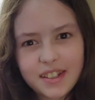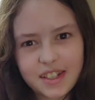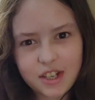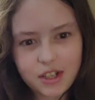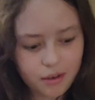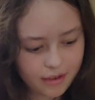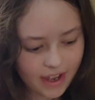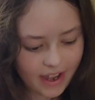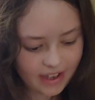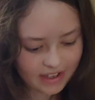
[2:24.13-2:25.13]
Did you
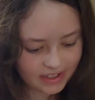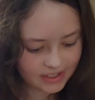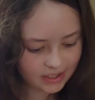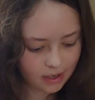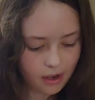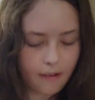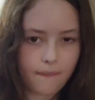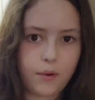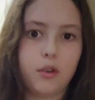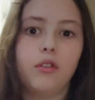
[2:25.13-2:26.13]
guess
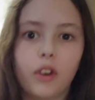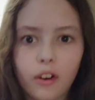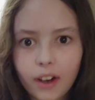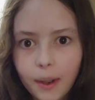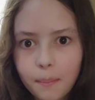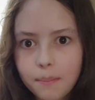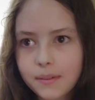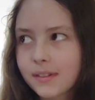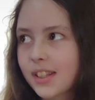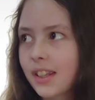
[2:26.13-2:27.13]
fruit roll-ups?
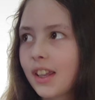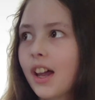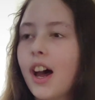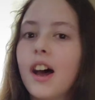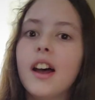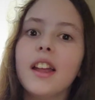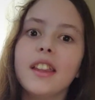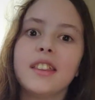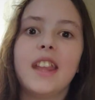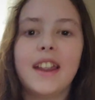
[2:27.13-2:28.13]

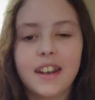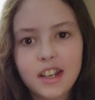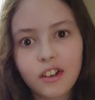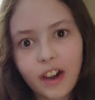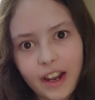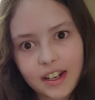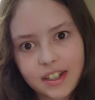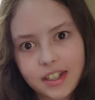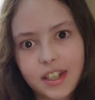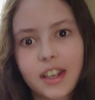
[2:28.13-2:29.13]
Then you're
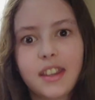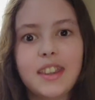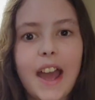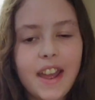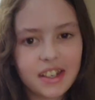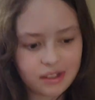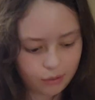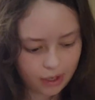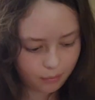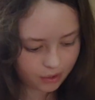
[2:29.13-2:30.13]
right. That is
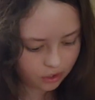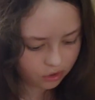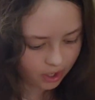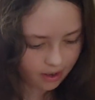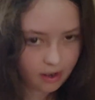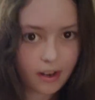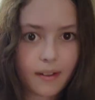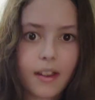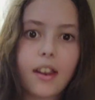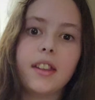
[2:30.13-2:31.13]
what I want to try.
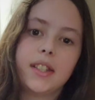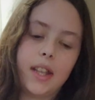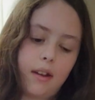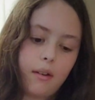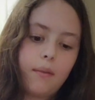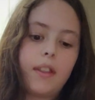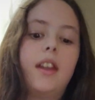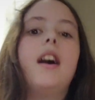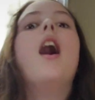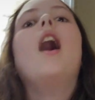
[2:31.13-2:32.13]
So,
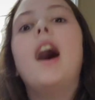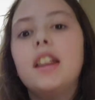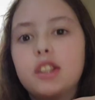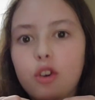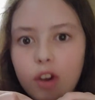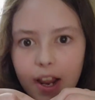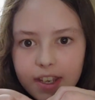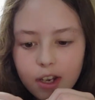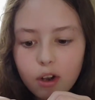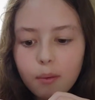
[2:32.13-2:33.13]
let's crack
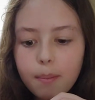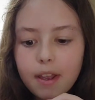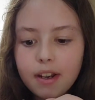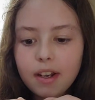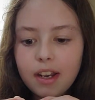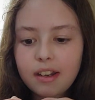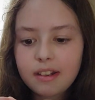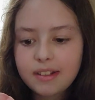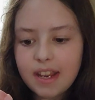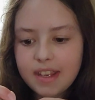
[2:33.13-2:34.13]
it open and
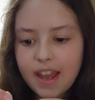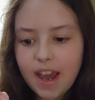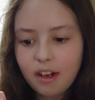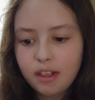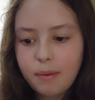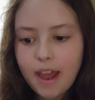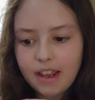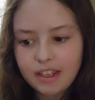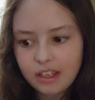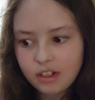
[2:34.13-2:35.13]
take it out of the
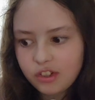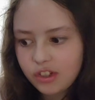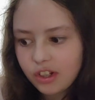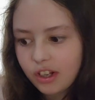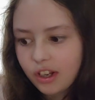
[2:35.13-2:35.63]
package.